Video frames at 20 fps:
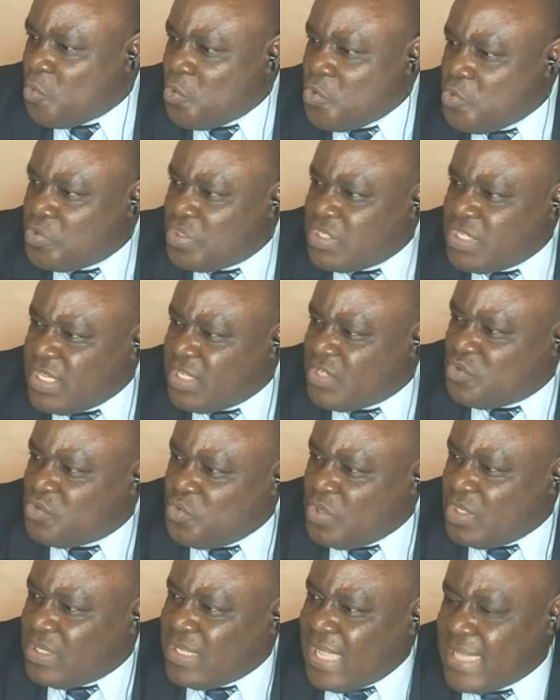who you see is
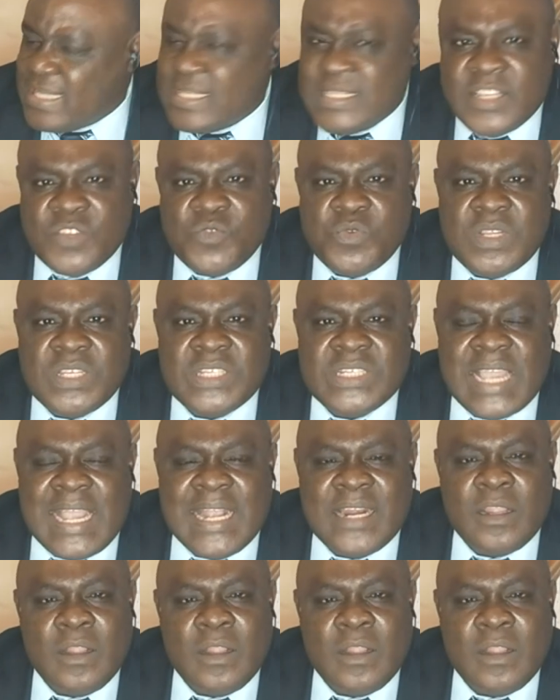doing nice things with the child.